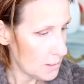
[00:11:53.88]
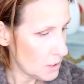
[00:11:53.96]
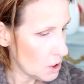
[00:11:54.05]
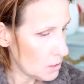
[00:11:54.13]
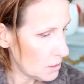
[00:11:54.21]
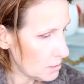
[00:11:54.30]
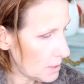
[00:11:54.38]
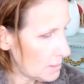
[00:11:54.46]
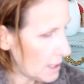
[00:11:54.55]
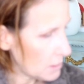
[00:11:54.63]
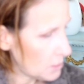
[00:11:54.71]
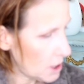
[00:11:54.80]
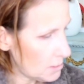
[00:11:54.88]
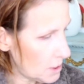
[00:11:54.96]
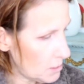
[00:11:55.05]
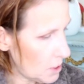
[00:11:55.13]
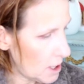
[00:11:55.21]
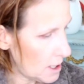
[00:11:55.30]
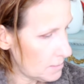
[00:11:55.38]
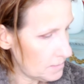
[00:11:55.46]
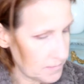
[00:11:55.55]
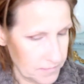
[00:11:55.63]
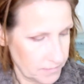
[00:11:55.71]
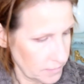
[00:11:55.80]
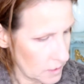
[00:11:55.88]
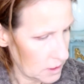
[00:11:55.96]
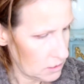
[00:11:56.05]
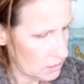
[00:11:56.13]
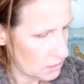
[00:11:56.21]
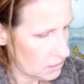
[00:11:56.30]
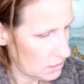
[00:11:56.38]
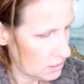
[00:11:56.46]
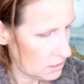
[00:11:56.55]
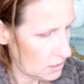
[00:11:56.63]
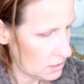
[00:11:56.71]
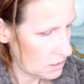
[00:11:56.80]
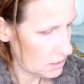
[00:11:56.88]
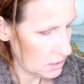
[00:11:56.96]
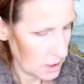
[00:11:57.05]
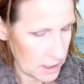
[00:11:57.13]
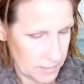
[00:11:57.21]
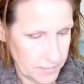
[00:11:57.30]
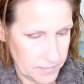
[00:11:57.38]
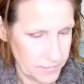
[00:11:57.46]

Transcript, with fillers: I'm gonna go in with my MAC Prep and Prime. Oh, okay.